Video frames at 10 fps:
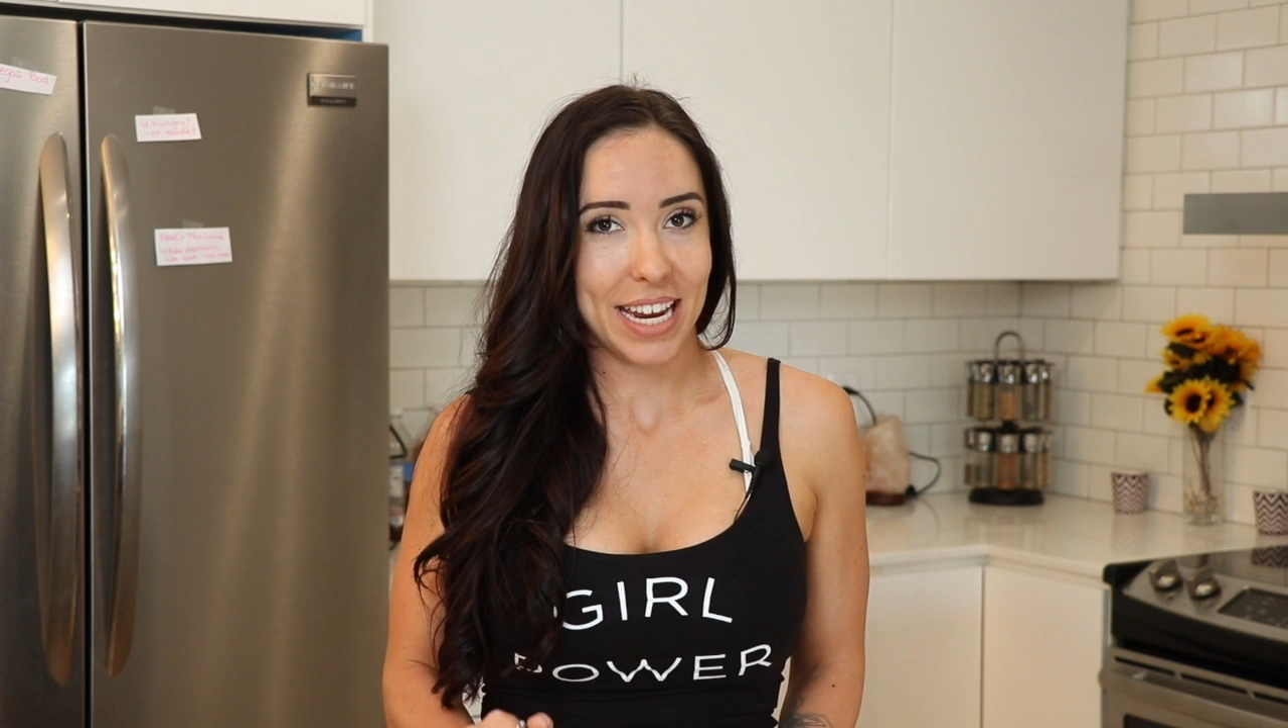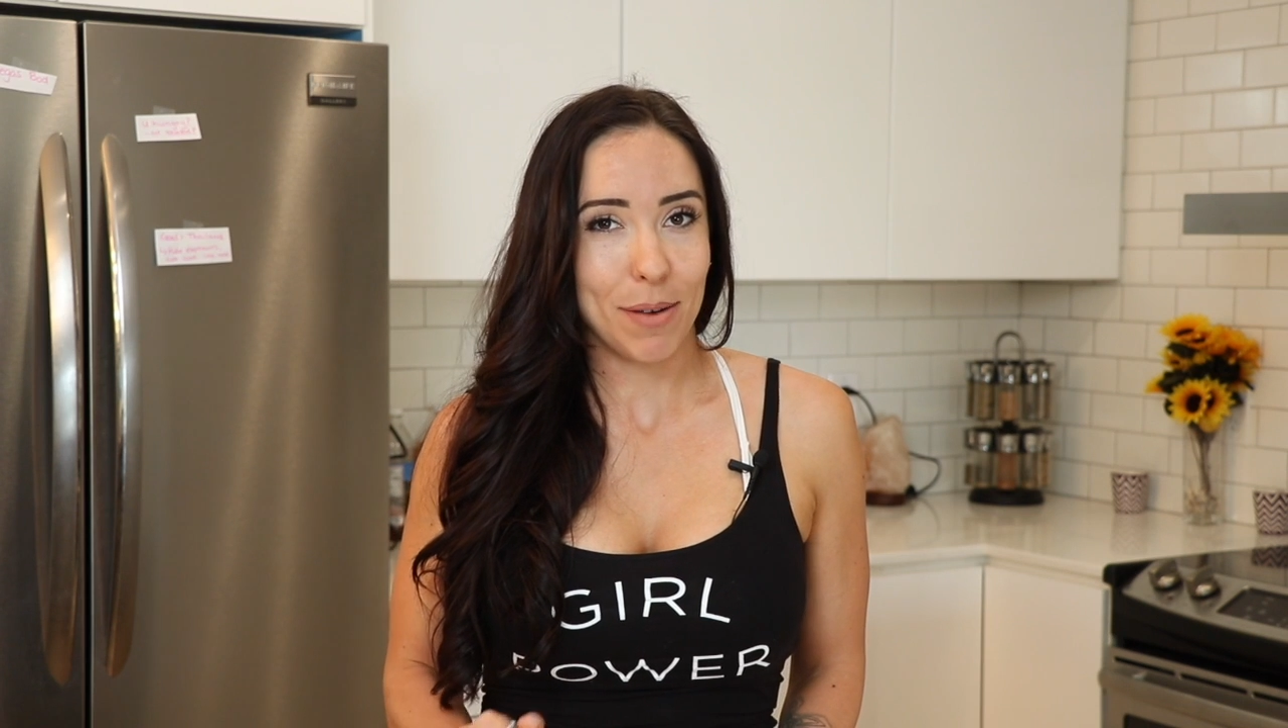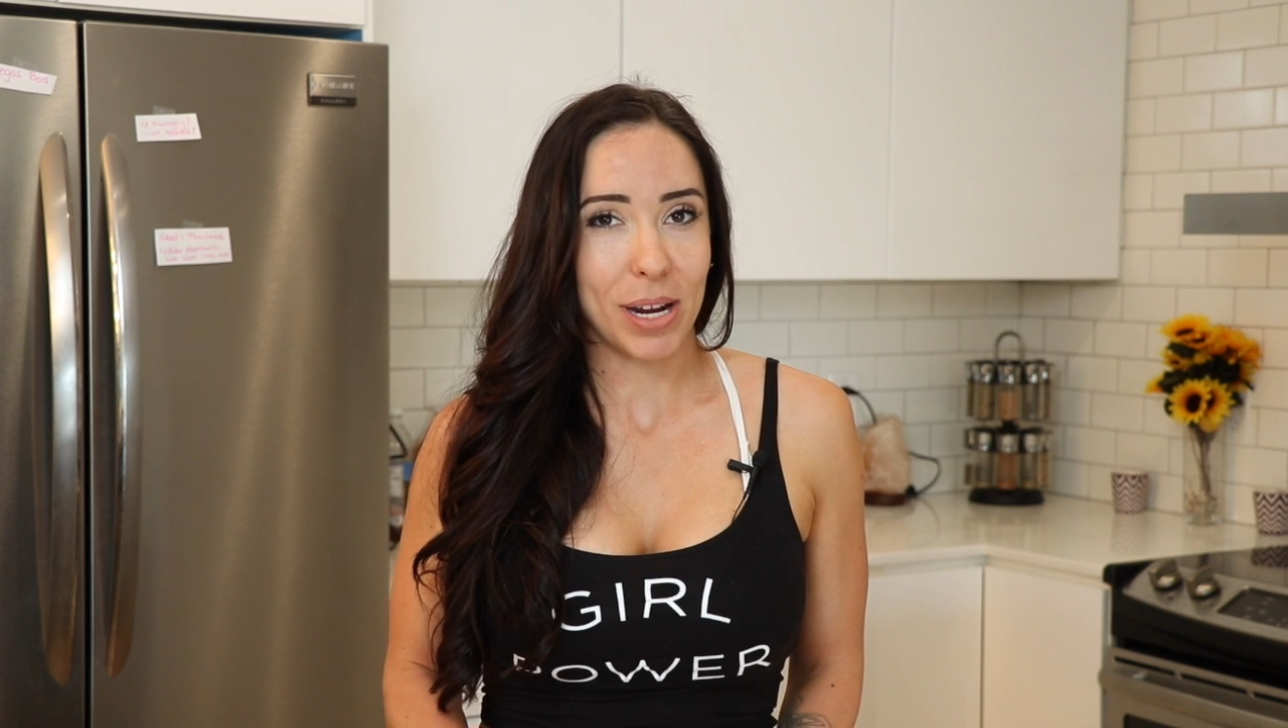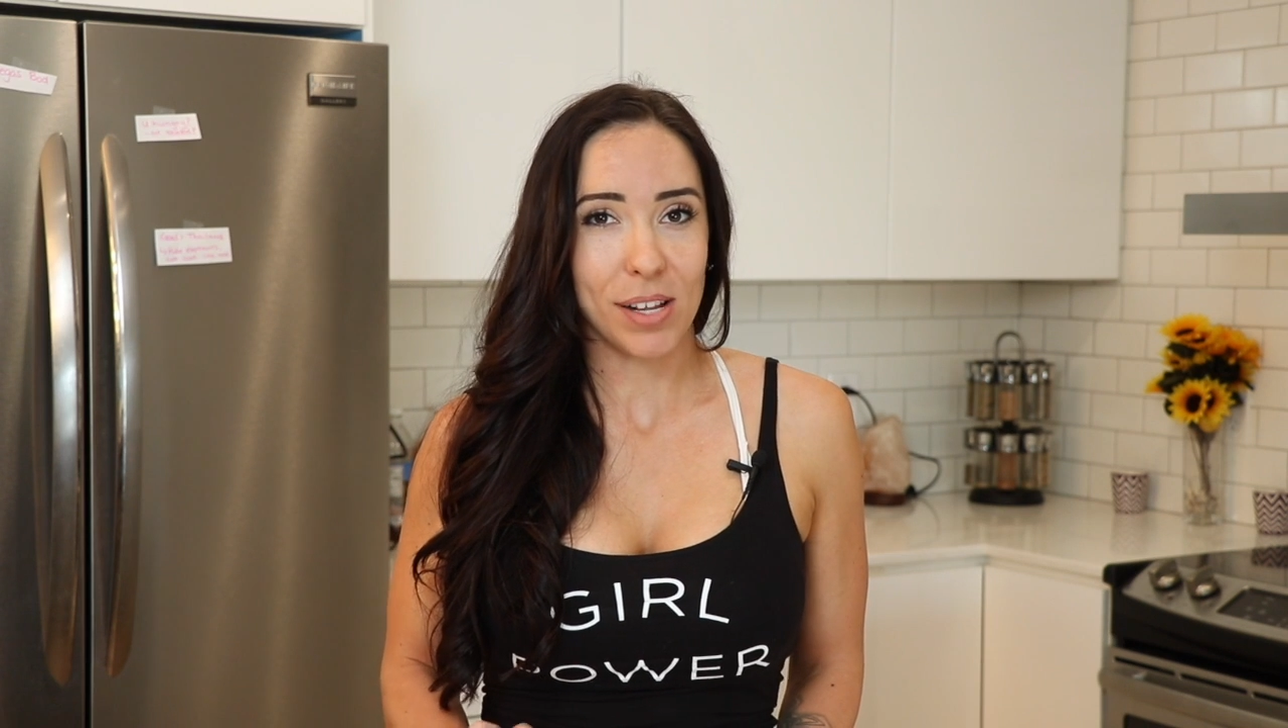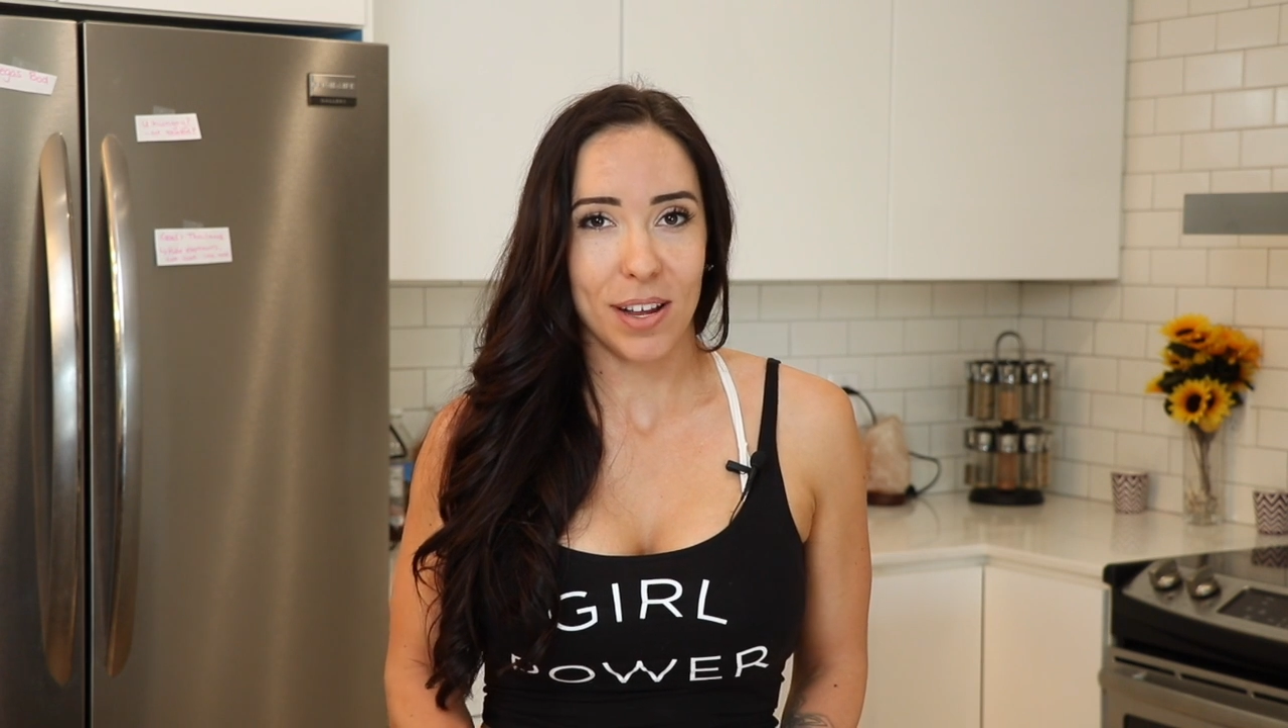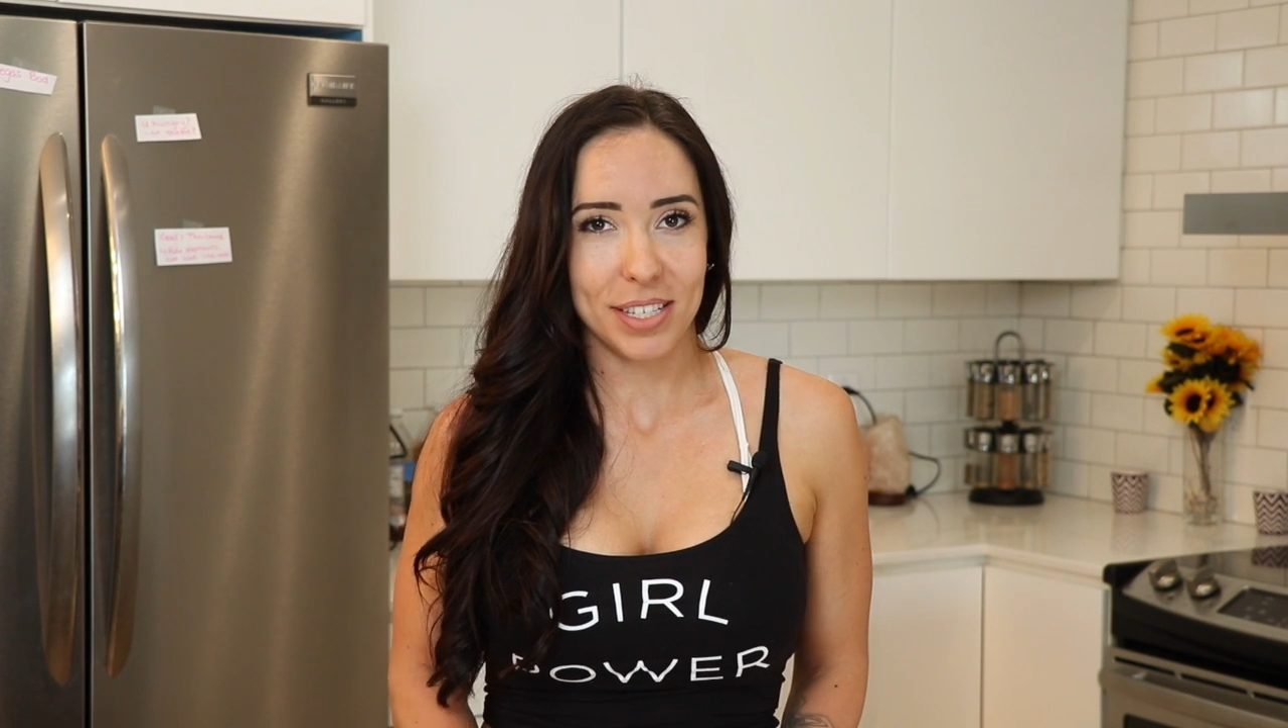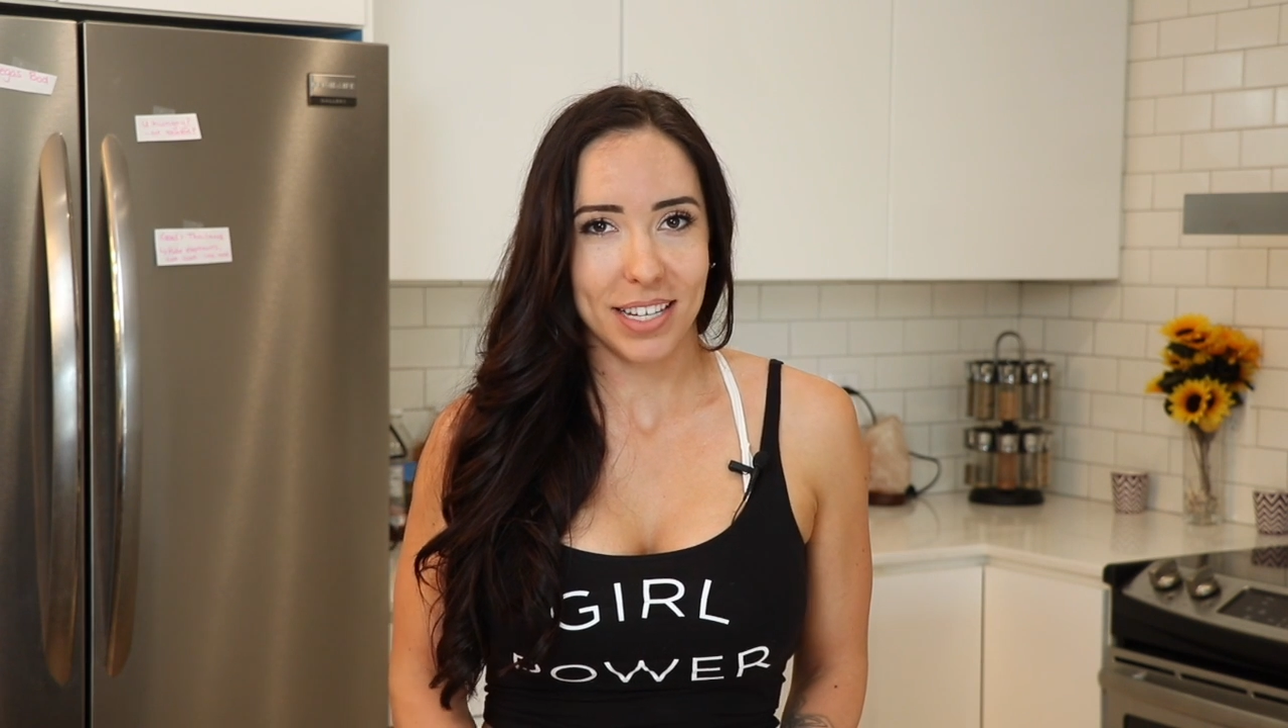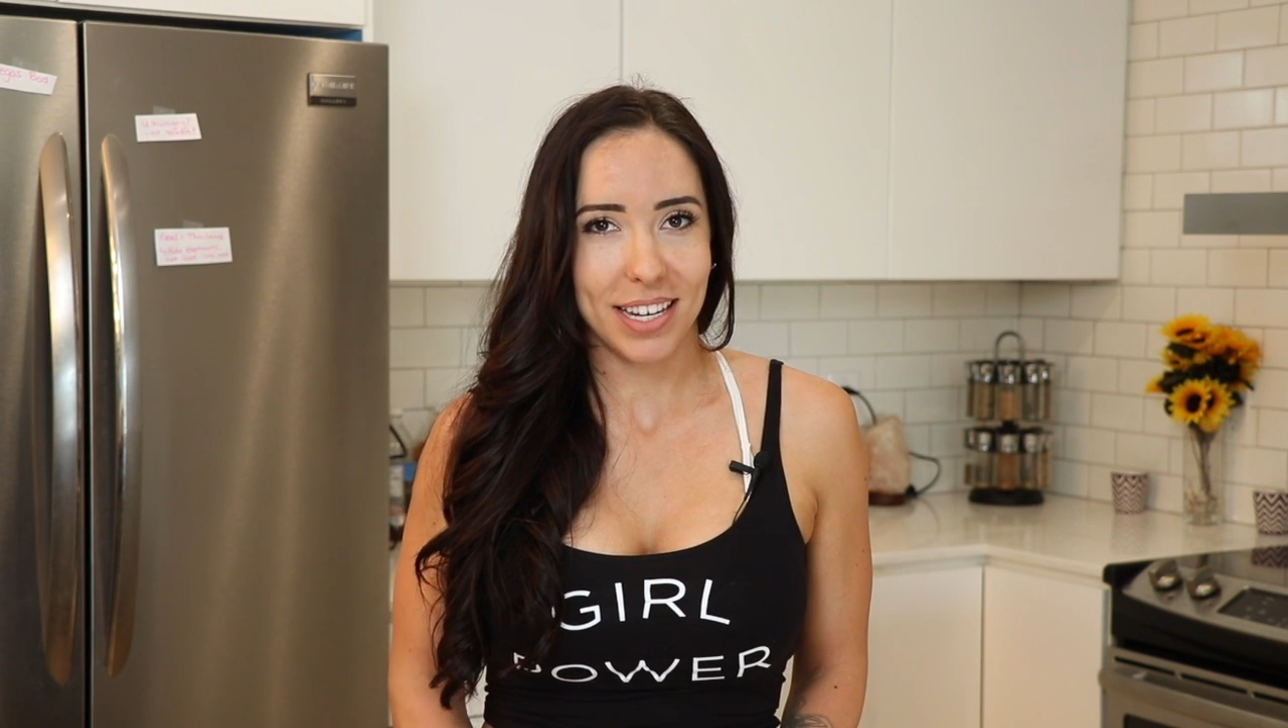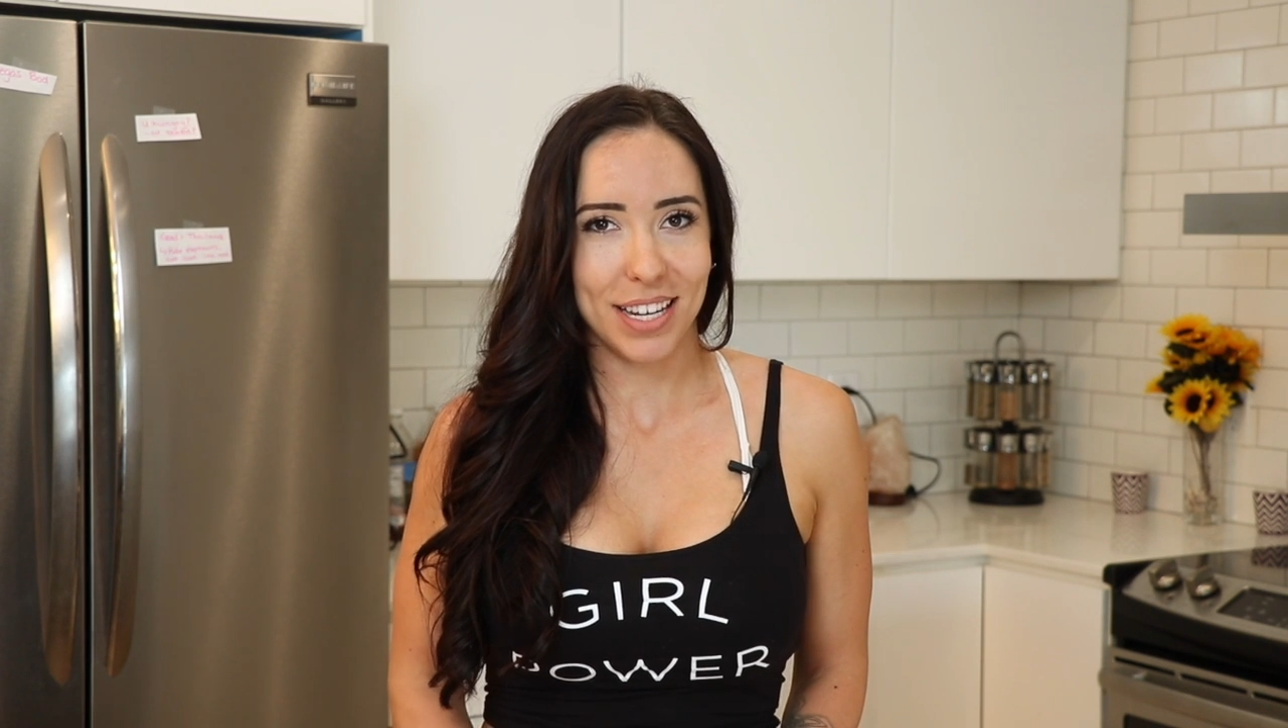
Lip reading: in my closet,